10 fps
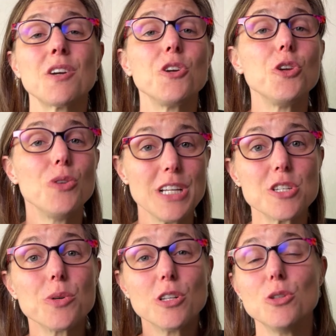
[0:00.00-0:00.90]
You need
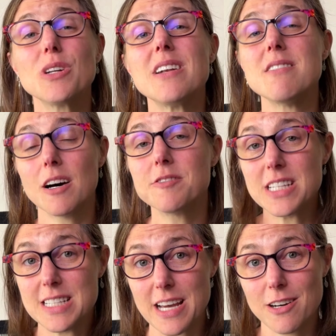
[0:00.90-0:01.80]
to include enough
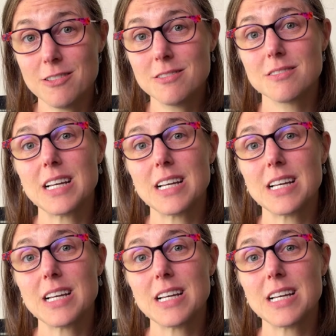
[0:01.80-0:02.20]
detail